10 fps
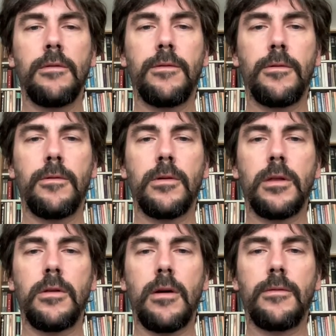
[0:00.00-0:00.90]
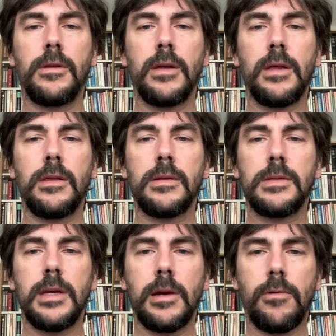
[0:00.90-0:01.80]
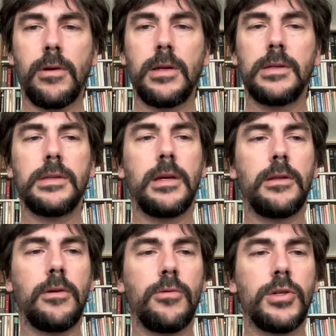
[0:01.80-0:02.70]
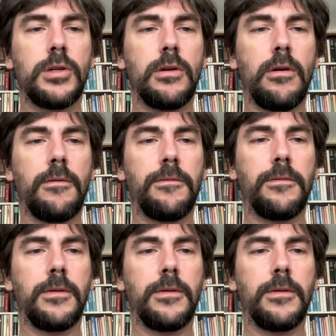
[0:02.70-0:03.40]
for the novel in the synchronistic notion of